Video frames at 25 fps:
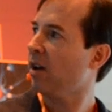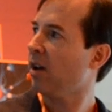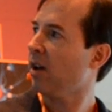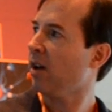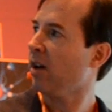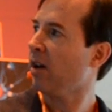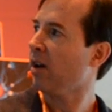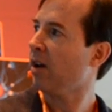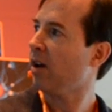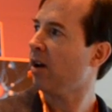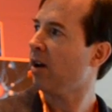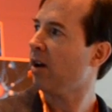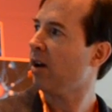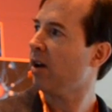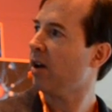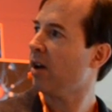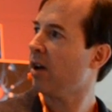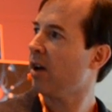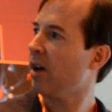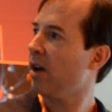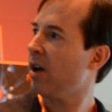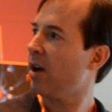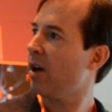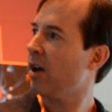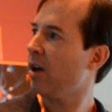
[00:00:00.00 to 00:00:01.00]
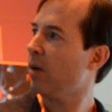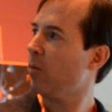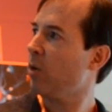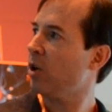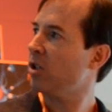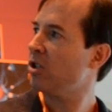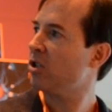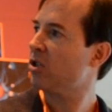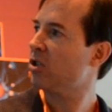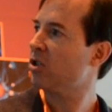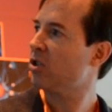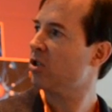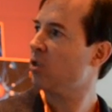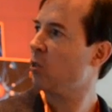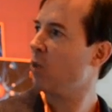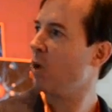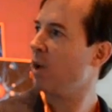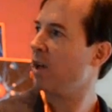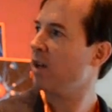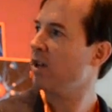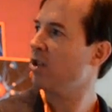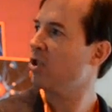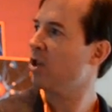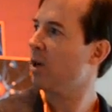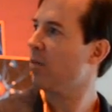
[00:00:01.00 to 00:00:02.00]
And I might just
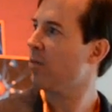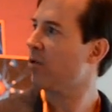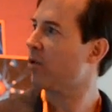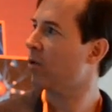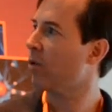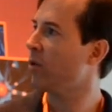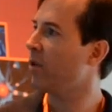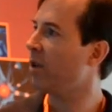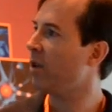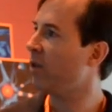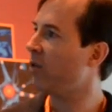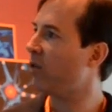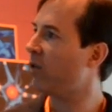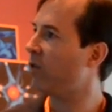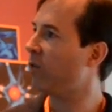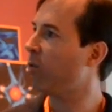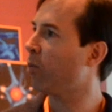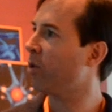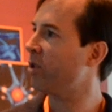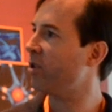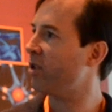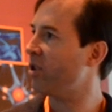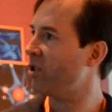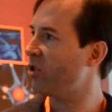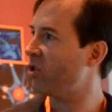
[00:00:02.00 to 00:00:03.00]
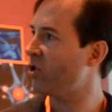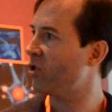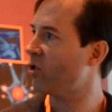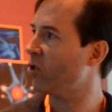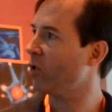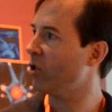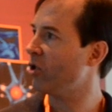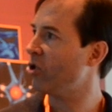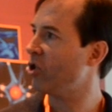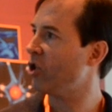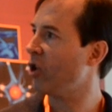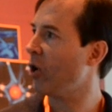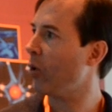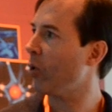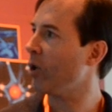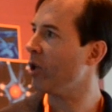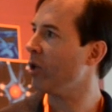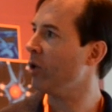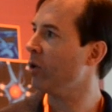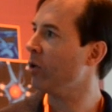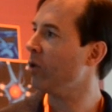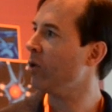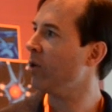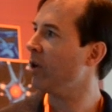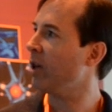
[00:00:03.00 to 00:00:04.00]
quickly jump through this. What this is sort of showing
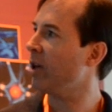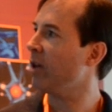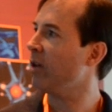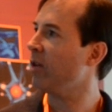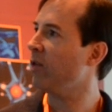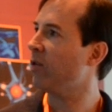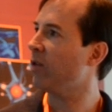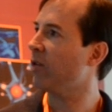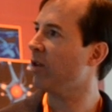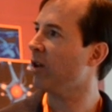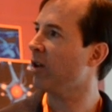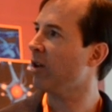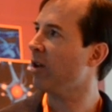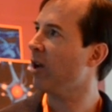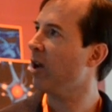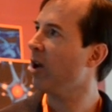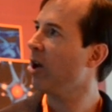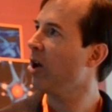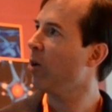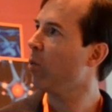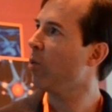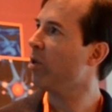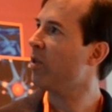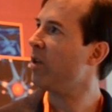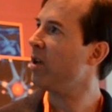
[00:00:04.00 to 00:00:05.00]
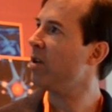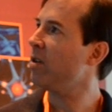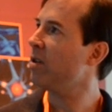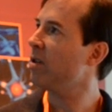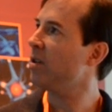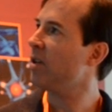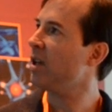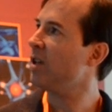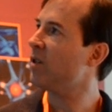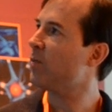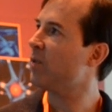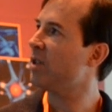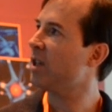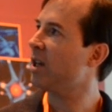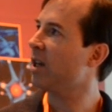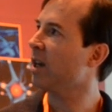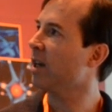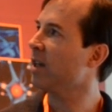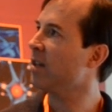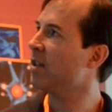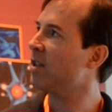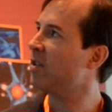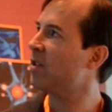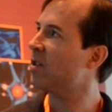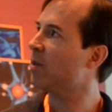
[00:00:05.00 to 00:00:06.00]
you is that within these
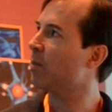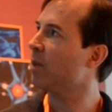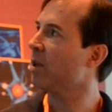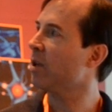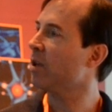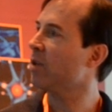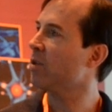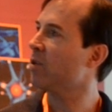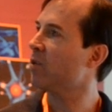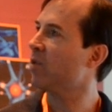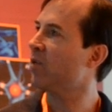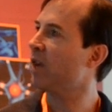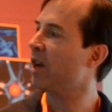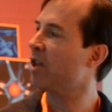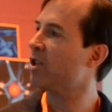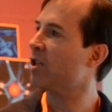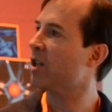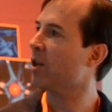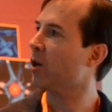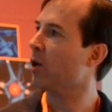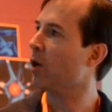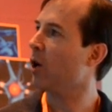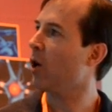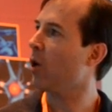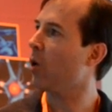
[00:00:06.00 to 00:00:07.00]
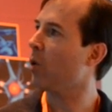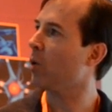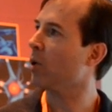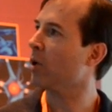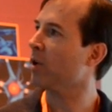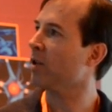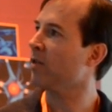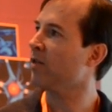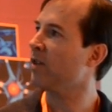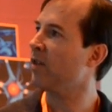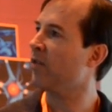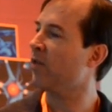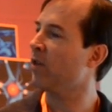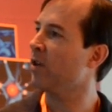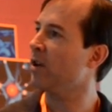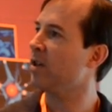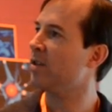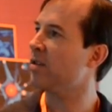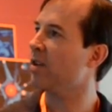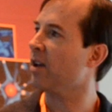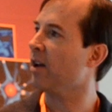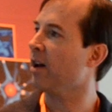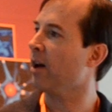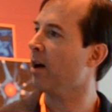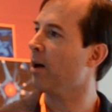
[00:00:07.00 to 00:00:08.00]
particular disciplines, we've actually got a whole lot of
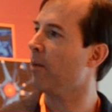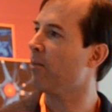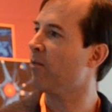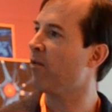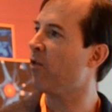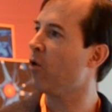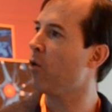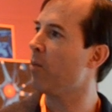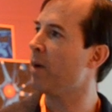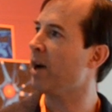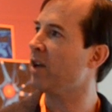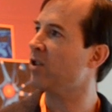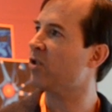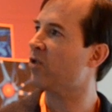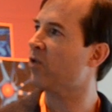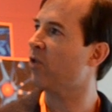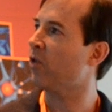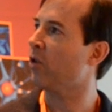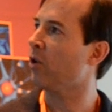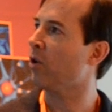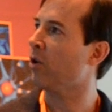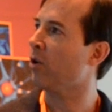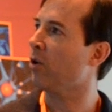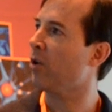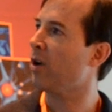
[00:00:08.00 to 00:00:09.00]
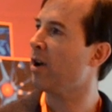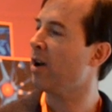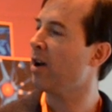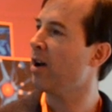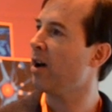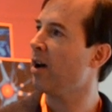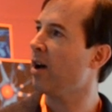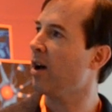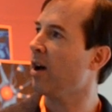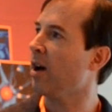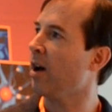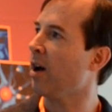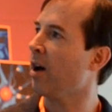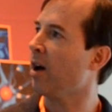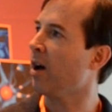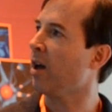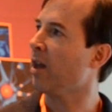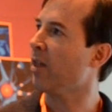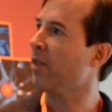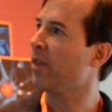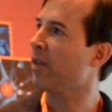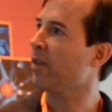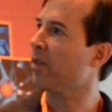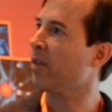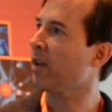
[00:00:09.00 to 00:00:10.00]
different formats for
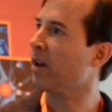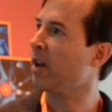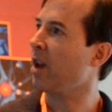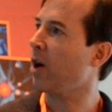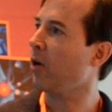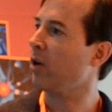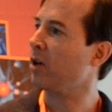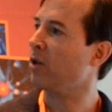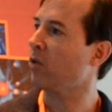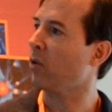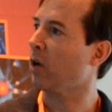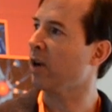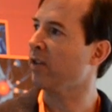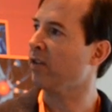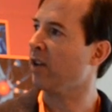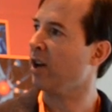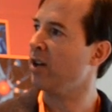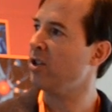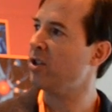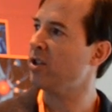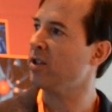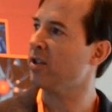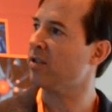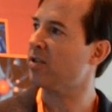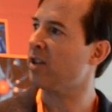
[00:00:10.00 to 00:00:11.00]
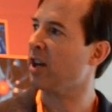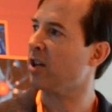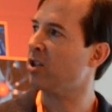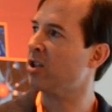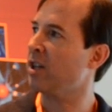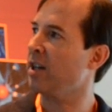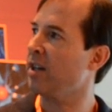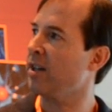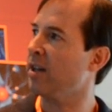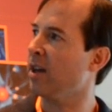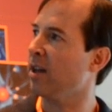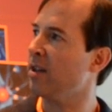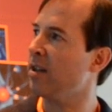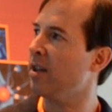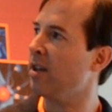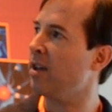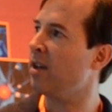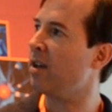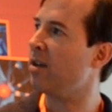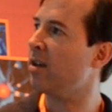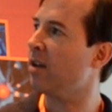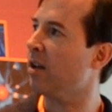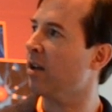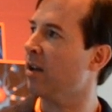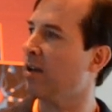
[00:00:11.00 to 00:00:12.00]
the characterisation that's actually done
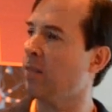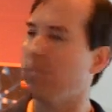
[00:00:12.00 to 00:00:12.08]
there.